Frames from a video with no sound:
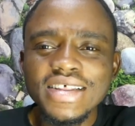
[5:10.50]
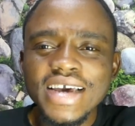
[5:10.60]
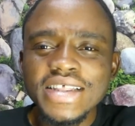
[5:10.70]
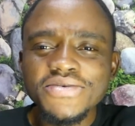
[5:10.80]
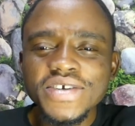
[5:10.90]

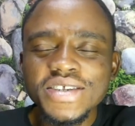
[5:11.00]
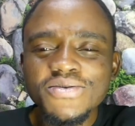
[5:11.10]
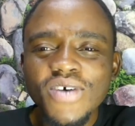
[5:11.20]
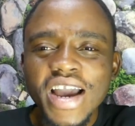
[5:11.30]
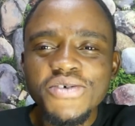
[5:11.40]
that the
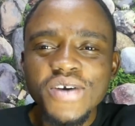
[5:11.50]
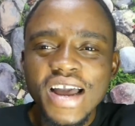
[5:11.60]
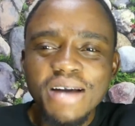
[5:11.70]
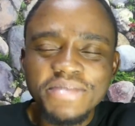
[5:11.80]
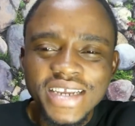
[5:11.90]
reason why you
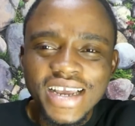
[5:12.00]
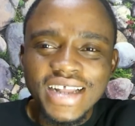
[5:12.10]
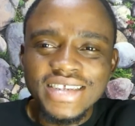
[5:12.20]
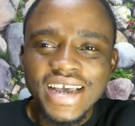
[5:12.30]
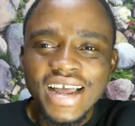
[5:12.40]
camped in
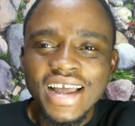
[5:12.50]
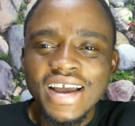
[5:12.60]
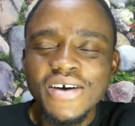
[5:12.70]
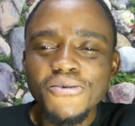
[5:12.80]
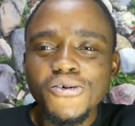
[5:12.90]
Qatar
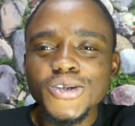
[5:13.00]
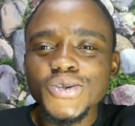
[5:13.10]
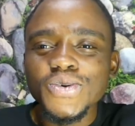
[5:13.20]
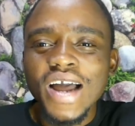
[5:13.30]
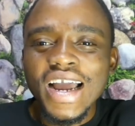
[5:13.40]

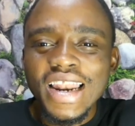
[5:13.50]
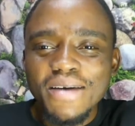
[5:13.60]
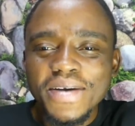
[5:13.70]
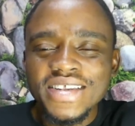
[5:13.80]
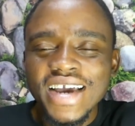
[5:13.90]
was to
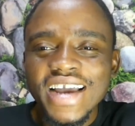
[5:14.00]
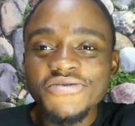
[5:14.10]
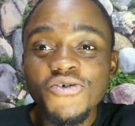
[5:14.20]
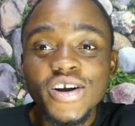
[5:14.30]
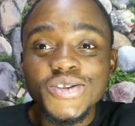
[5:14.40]

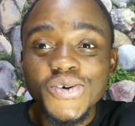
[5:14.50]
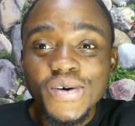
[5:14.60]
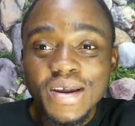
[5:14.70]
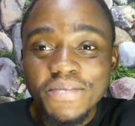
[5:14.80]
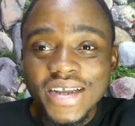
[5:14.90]
acclimatize for a
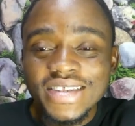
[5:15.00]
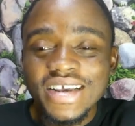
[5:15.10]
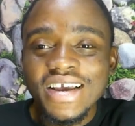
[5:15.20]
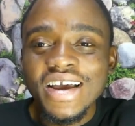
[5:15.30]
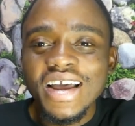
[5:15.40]
tournament
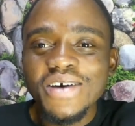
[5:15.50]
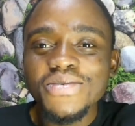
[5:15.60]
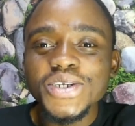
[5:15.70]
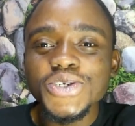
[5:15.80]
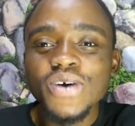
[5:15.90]

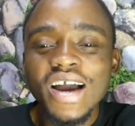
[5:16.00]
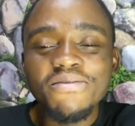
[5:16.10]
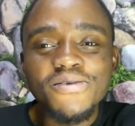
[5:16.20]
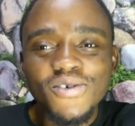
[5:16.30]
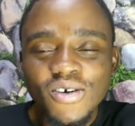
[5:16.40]
which you
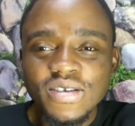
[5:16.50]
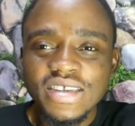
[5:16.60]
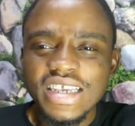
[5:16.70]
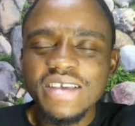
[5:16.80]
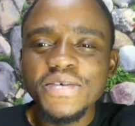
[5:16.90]
have
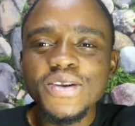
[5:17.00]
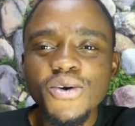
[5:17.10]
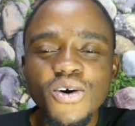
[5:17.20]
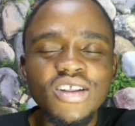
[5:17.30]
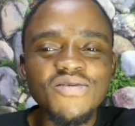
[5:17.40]
not even
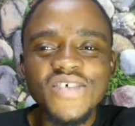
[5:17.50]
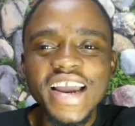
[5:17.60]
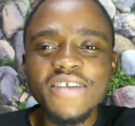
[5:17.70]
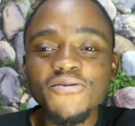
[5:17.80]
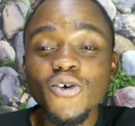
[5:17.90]

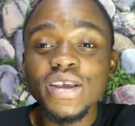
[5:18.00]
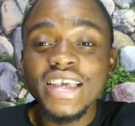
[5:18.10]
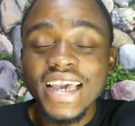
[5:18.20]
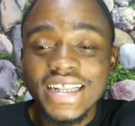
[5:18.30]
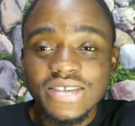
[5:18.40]
qualified for
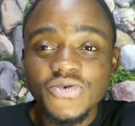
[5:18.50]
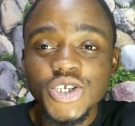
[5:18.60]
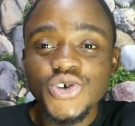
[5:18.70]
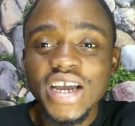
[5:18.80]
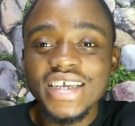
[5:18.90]
yet,
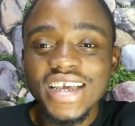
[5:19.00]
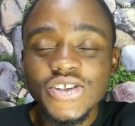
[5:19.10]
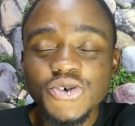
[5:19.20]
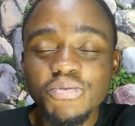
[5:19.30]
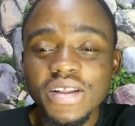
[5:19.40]
which you are
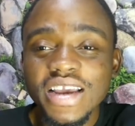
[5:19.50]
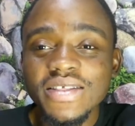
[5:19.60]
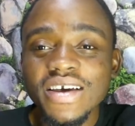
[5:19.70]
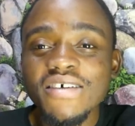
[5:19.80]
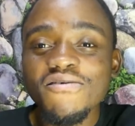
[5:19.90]
yet to play
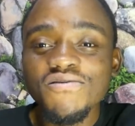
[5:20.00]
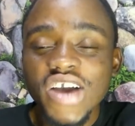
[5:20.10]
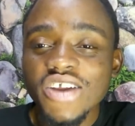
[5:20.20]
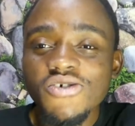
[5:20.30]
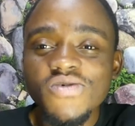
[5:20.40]
the
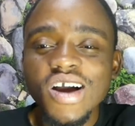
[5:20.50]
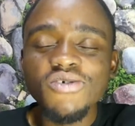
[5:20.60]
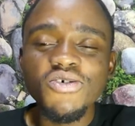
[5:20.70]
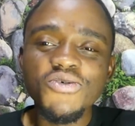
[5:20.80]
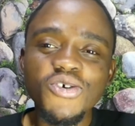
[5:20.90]
final
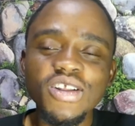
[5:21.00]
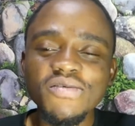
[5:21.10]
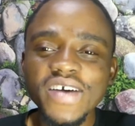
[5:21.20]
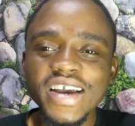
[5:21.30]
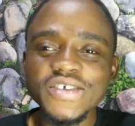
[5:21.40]
round of
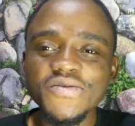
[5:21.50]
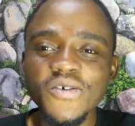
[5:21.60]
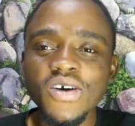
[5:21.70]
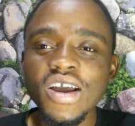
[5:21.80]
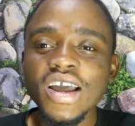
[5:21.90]
qualifiers for.